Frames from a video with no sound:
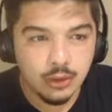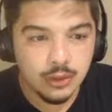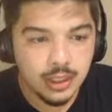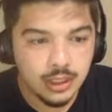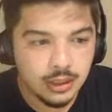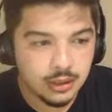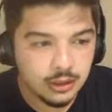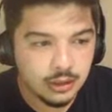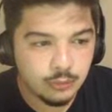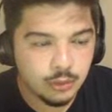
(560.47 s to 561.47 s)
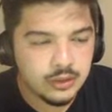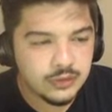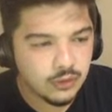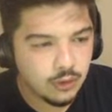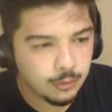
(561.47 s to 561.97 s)
ahead and what are these
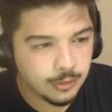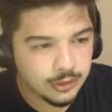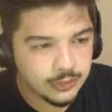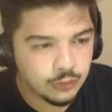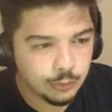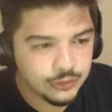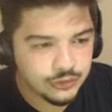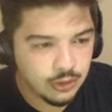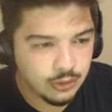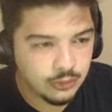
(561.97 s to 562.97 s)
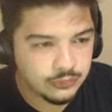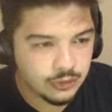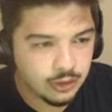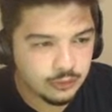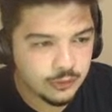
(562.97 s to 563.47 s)
called by the way? Superstar,
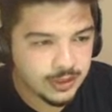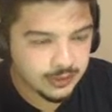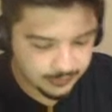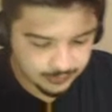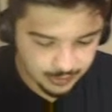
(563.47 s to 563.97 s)
All-Star. Let's make this Cy